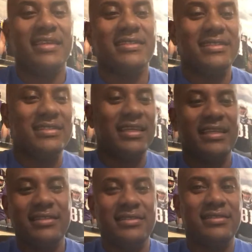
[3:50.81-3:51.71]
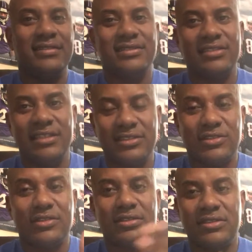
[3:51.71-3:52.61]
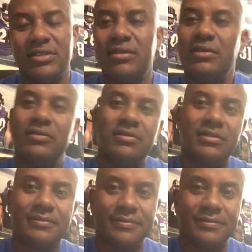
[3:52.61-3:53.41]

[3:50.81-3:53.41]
Satan's signature is all over it.